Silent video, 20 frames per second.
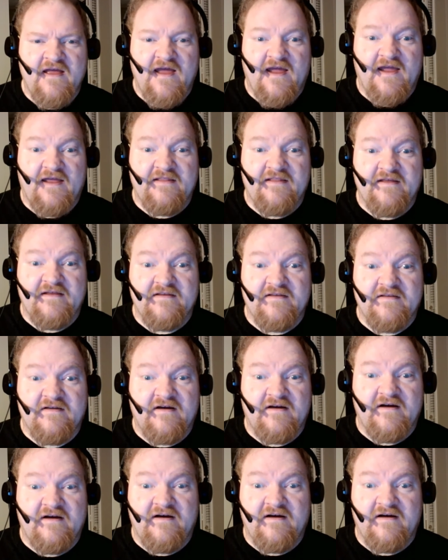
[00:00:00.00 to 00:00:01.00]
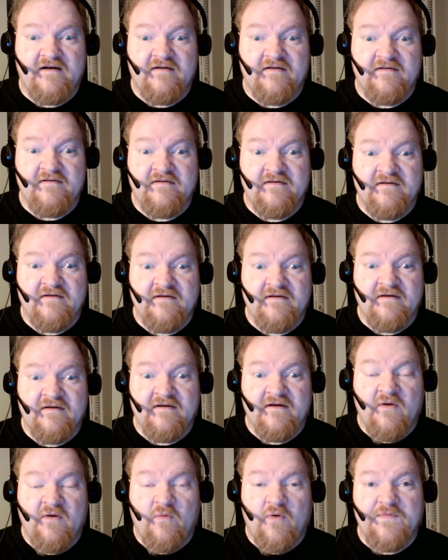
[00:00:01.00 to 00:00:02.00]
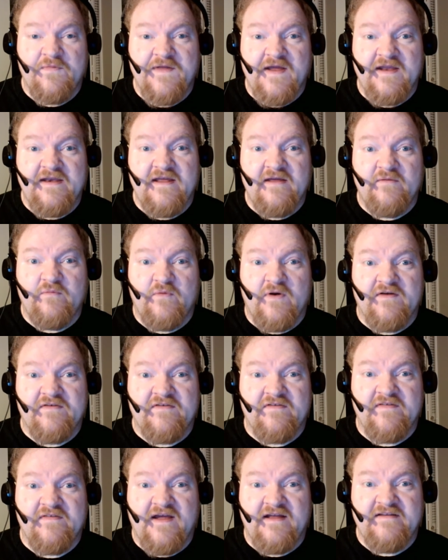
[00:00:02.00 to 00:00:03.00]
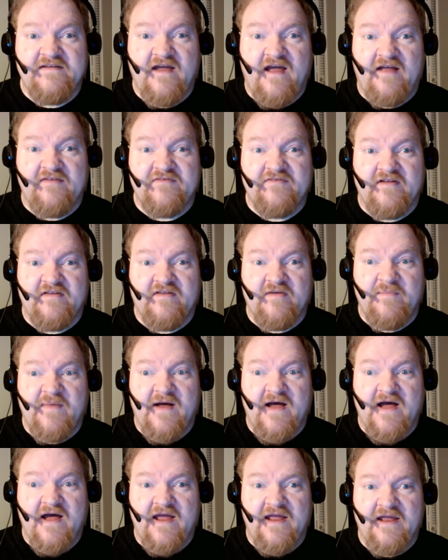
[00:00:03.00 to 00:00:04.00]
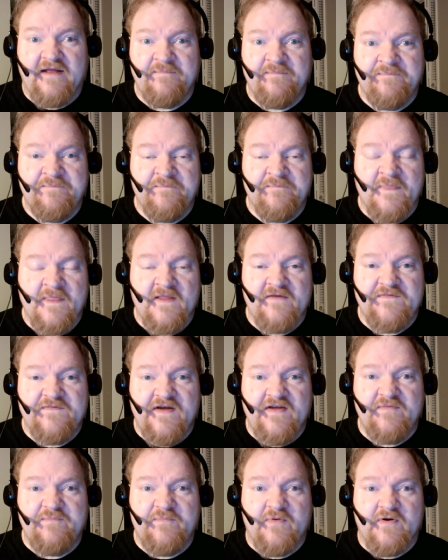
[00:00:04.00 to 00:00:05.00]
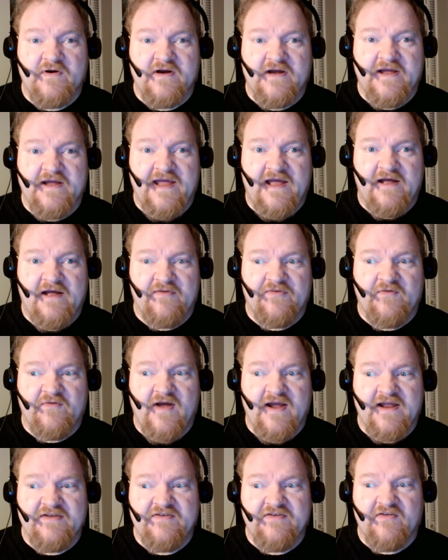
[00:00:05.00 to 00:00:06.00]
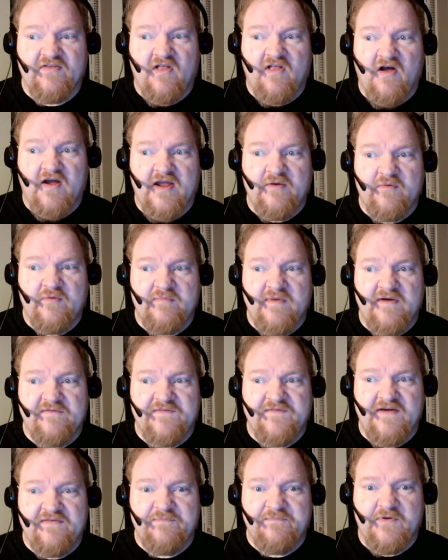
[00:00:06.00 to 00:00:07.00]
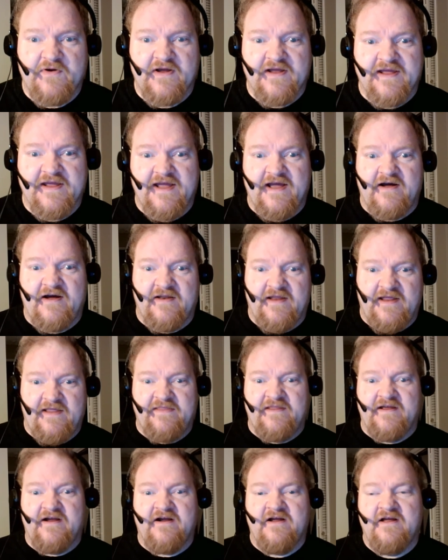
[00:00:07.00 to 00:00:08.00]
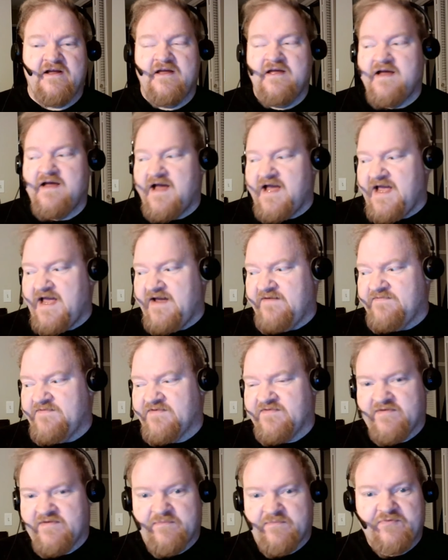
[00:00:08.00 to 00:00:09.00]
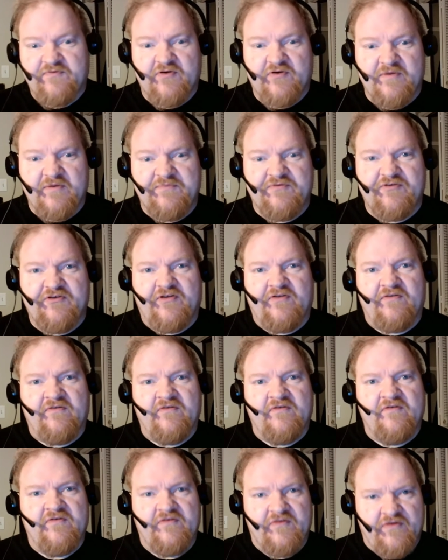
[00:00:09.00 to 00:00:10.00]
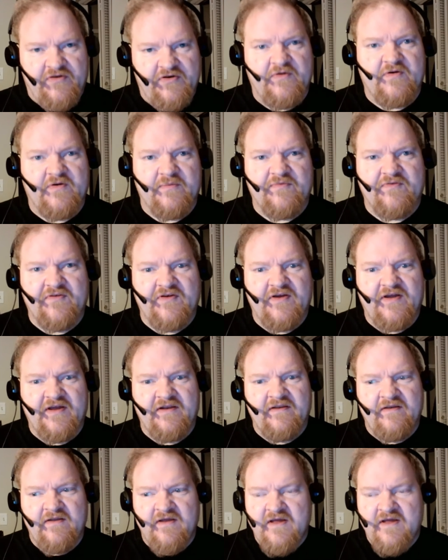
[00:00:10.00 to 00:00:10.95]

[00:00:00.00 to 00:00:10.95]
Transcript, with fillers: And then uh, what they did was they attached it to my Facebook account. So I can just log in with my Facebook account and there I have the subscription. You know what I'm saying?